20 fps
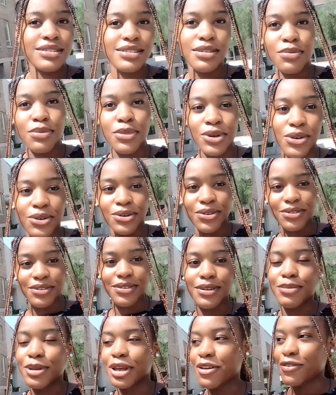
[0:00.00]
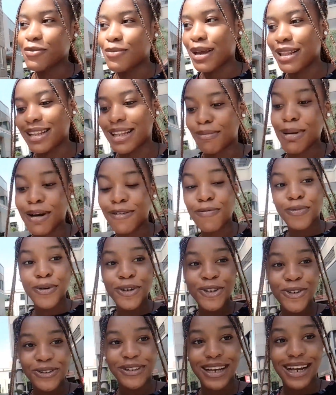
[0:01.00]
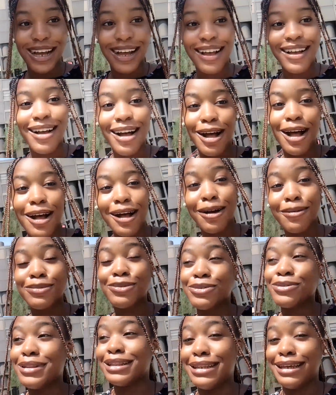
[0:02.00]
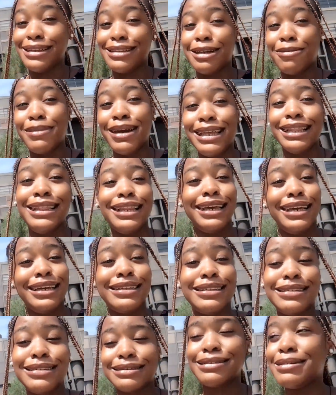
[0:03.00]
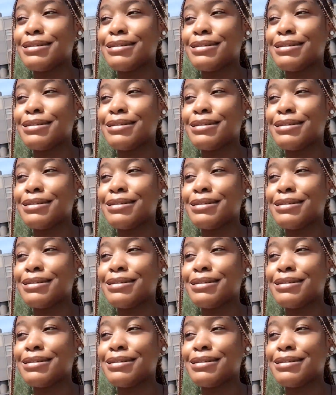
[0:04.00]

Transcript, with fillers: Simio, I'm looking for my date. I better pursue that. I'm too late. Am I late?